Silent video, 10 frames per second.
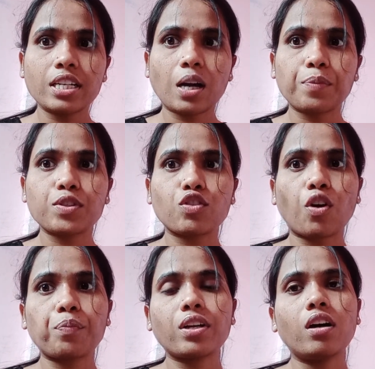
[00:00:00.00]
comes
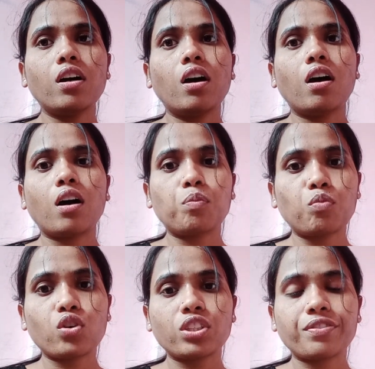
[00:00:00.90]
from the
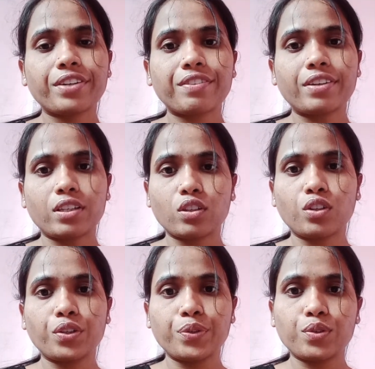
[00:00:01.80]
most frequent
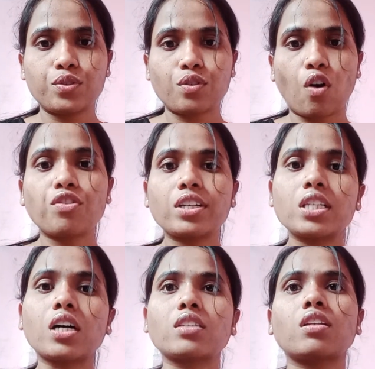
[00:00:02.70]
used of
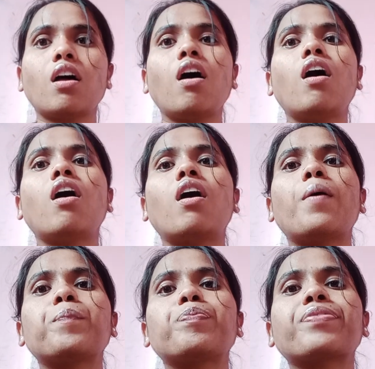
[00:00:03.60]
drugs,
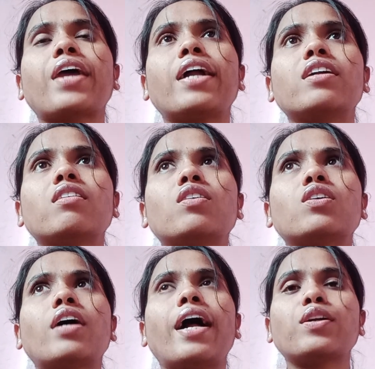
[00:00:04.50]
and
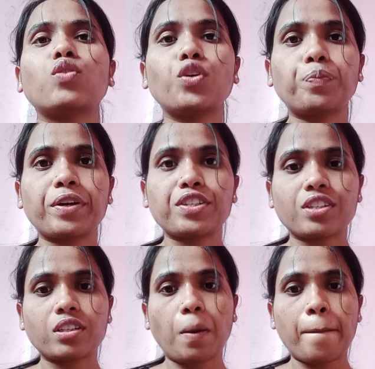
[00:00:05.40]
good
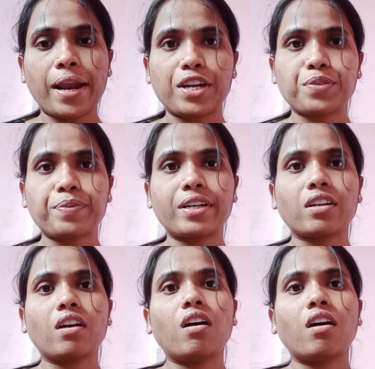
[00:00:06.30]
patient management